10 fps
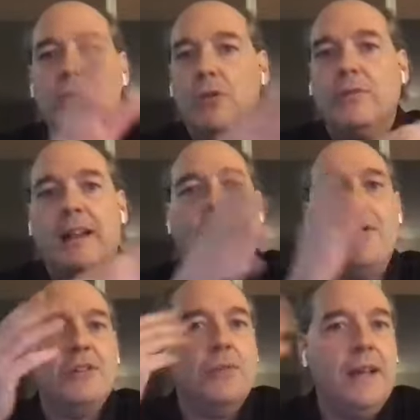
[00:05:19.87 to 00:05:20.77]
2-3
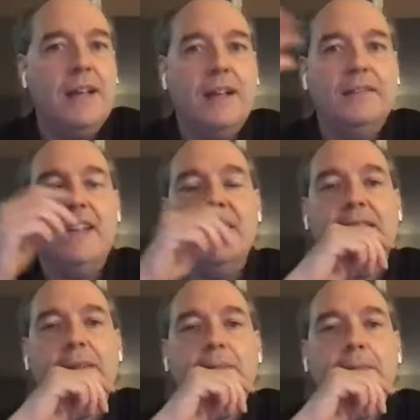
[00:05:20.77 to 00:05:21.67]
hours a week at
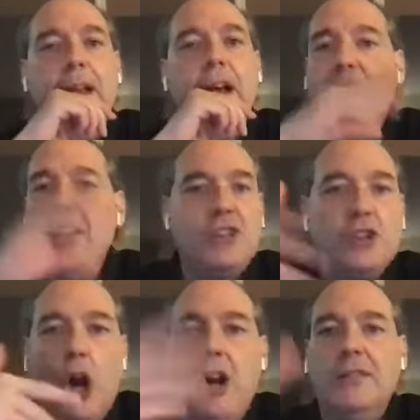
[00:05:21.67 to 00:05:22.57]
least, and just
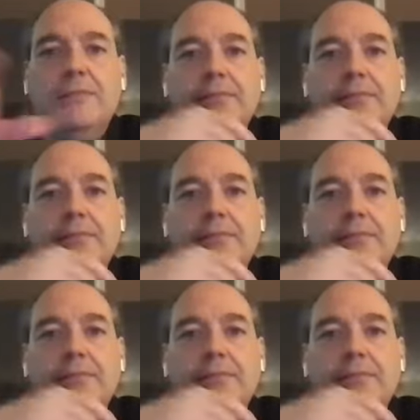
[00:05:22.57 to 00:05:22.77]
talk.